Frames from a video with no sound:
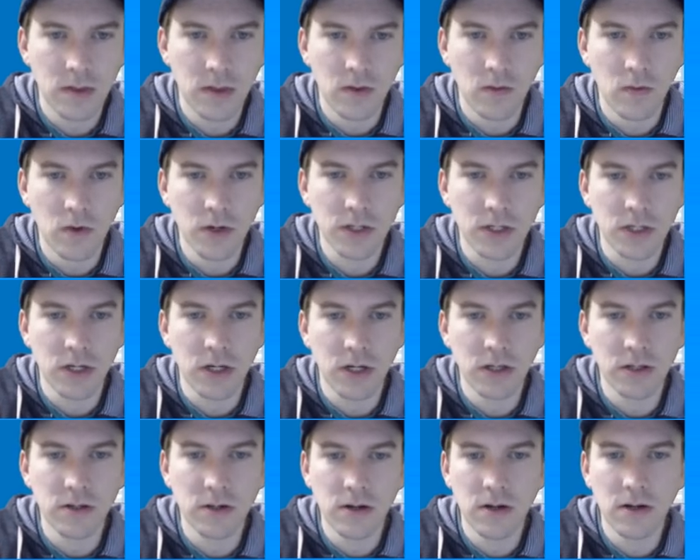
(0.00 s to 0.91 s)
What
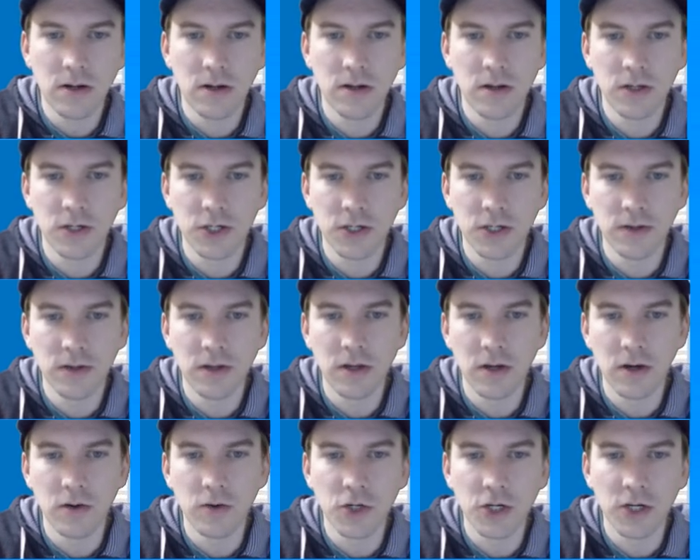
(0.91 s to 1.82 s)
color should
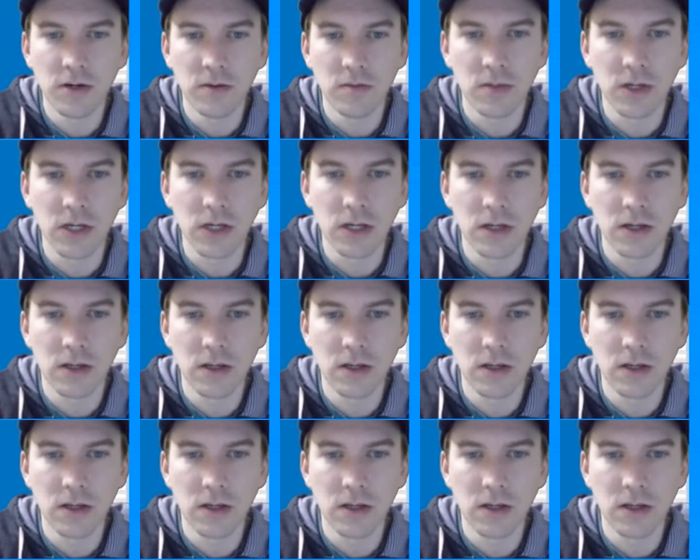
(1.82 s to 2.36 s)
the ocean be?